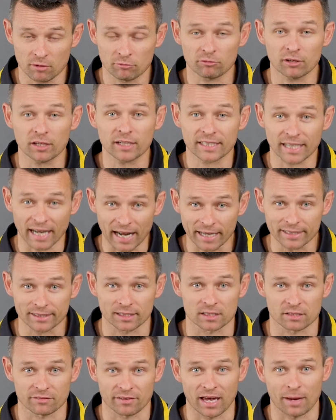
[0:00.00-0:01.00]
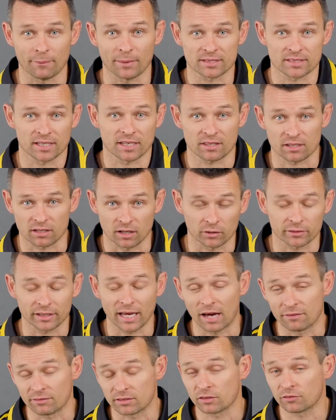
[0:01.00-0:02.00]
regardless of how much ethanol you
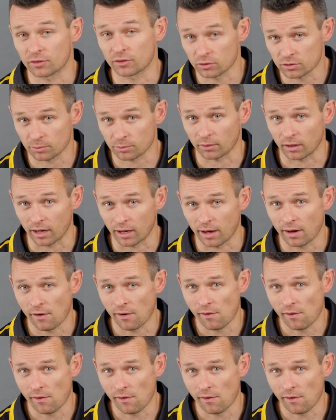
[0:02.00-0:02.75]
have in your fuel supply.